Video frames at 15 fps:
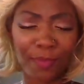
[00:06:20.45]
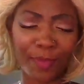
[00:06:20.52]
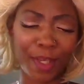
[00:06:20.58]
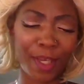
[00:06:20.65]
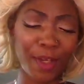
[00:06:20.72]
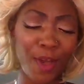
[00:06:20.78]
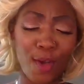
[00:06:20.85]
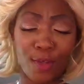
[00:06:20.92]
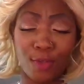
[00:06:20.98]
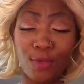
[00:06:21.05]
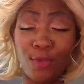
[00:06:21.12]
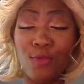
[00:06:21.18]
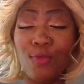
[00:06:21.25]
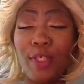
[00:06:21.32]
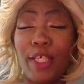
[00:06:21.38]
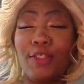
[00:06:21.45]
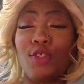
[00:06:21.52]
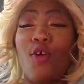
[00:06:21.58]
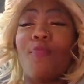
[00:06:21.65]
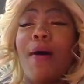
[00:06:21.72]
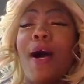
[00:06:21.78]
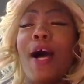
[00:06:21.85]
Okay. You let
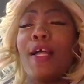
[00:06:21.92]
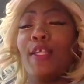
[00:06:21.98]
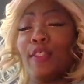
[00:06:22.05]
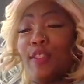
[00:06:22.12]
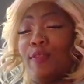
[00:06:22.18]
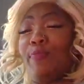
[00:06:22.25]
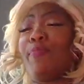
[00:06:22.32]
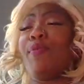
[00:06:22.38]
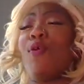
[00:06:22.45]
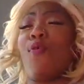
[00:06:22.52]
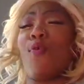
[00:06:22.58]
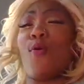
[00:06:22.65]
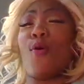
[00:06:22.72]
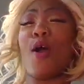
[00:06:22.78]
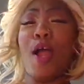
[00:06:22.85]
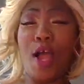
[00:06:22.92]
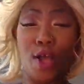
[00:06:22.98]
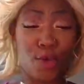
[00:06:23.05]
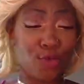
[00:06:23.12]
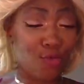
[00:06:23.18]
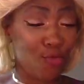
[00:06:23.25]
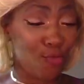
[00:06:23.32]
your mind explore
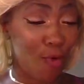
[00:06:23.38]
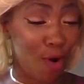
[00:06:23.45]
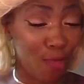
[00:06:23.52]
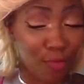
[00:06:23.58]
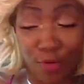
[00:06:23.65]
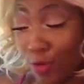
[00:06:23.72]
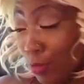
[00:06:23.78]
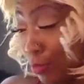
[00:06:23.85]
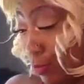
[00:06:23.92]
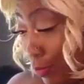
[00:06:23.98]
how you want it.